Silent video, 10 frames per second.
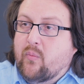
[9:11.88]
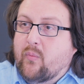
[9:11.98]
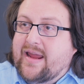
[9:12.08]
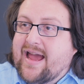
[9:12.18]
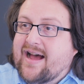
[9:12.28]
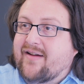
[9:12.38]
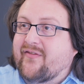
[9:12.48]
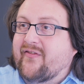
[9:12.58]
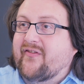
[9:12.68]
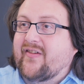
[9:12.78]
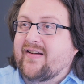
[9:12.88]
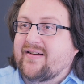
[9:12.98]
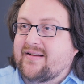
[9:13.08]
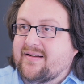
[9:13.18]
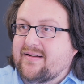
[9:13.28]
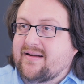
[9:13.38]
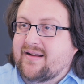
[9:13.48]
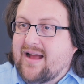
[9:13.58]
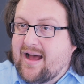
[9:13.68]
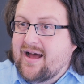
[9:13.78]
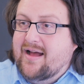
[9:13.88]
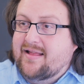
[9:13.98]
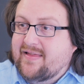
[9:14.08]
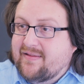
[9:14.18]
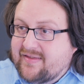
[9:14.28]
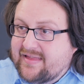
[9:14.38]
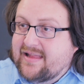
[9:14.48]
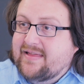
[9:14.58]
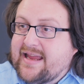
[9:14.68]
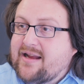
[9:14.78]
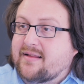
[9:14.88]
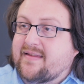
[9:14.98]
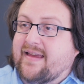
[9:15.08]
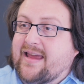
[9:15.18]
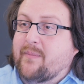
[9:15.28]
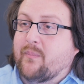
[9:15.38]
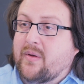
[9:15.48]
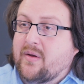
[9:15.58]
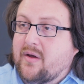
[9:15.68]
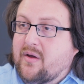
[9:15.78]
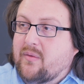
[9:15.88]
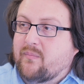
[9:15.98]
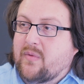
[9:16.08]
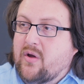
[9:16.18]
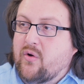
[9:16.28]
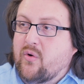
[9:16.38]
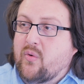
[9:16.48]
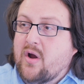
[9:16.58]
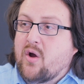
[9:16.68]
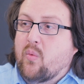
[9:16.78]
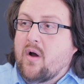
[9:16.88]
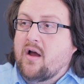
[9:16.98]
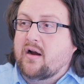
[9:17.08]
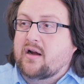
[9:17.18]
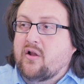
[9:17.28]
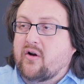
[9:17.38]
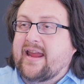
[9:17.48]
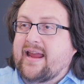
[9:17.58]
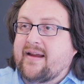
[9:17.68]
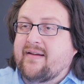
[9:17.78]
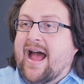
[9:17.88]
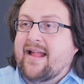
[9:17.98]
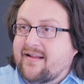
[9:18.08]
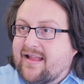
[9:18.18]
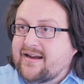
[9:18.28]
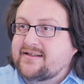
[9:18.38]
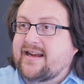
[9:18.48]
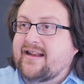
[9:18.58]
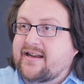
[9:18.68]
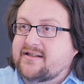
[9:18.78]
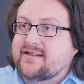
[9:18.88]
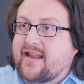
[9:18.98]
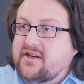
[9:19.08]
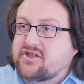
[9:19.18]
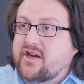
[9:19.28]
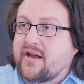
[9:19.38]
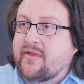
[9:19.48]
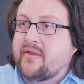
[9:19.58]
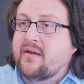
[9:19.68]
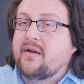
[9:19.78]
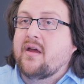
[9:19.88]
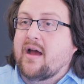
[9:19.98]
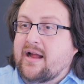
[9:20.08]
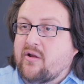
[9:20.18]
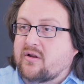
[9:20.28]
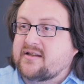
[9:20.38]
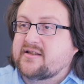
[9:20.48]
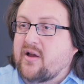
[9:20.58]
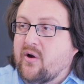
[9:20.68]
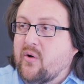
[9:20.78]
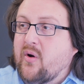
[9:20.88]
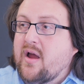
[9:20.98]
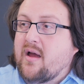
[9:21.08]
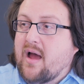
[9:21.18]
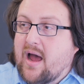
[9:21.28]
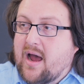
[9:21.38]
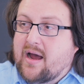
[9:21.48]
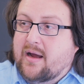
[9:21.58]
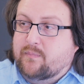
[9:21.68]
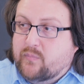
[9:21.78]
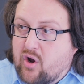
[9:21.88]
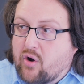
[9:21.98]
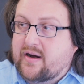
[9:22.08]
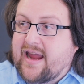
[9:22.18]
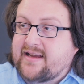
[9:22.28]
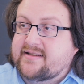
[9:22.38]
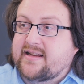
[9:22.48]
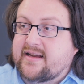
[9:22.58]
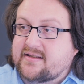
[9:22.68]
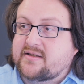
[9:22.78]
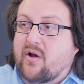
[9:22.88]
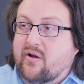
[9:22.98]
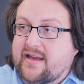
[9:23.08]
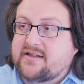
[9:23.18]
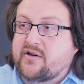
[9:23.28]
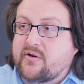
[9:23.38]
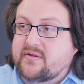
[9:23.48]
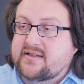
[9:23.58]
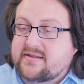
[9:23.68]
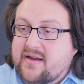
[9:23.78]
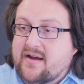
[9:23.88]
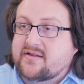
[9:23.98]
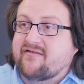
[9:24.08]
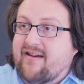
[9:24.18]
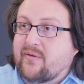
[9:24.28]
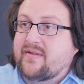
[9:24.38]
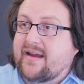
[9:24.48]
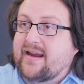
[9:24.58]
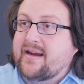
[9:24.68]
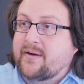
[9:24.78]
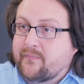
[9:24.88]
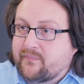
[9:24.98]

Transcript: We have a legal team who work analysing legislation and also court cases on issues surrounding